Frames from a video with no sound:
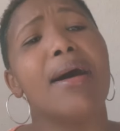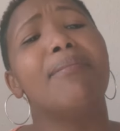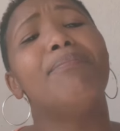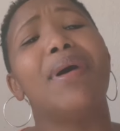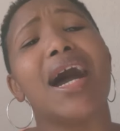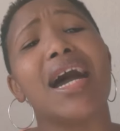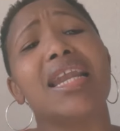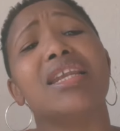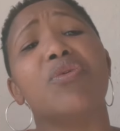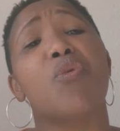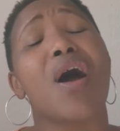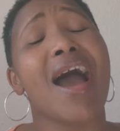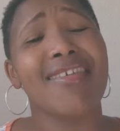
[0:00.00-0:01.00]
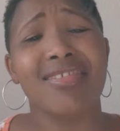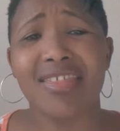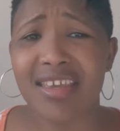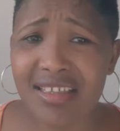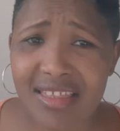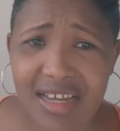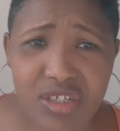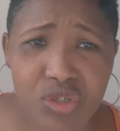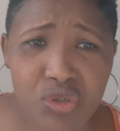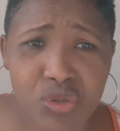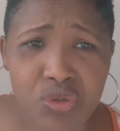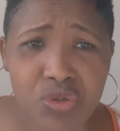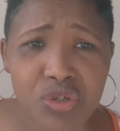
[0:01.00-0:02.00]
But one thing that you
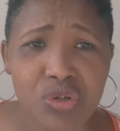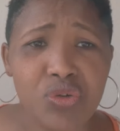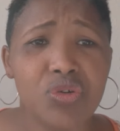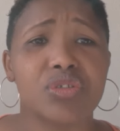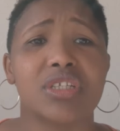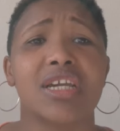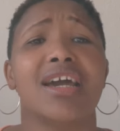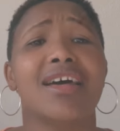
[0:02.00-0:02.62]
should note,